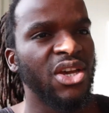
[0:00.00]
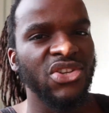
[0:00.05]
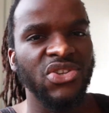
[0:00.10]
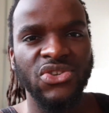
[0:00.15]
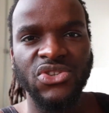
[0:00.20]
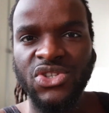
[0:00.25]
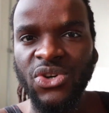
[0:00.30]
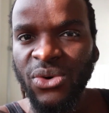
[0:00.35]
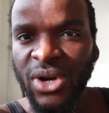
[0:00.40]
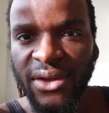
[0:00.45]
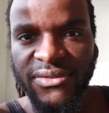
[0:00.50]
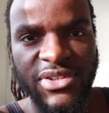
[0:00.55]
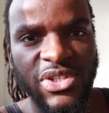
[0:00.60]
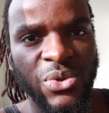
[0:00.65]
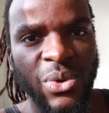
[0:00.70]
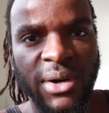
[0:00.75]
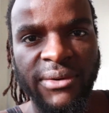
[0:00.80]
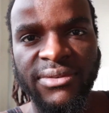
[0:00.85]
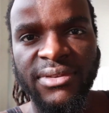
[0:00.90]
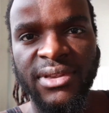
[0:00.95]
you don't have to
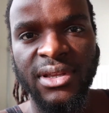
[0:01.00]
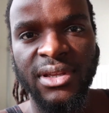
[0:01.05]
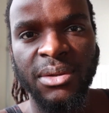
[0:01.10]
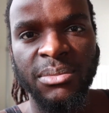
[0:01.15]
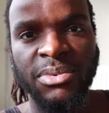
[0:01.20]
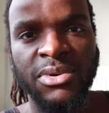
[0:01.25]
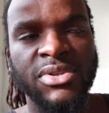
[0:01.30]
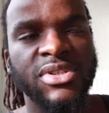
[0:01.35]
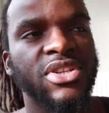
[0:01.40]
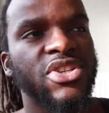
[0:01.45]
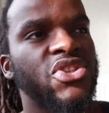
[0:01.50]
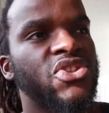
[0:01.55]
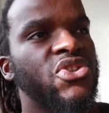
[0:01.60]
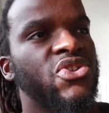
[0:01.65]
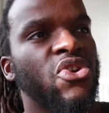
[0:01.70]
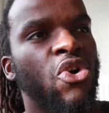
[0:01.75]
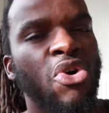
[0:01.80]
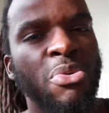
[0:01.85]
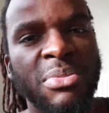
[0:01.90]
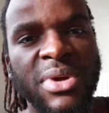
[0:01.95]
do everything, because there's
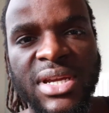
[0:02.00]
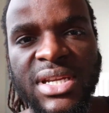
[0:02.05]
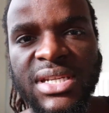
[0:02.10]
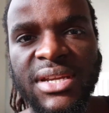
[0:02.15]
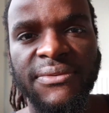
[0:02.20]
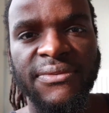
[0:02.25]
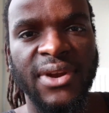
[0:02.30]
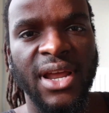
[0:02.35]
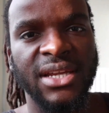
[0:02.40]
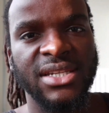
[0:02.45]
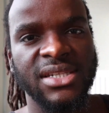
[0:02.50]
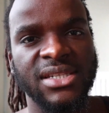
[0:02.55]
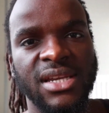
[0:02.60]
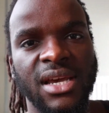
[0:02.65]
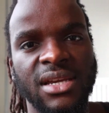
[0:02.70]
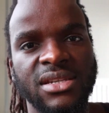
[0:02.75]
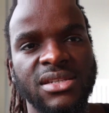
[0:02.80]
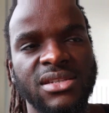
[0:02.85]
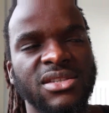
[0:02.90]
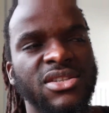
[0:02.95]
so many different
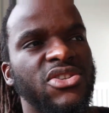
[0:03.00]
exercises.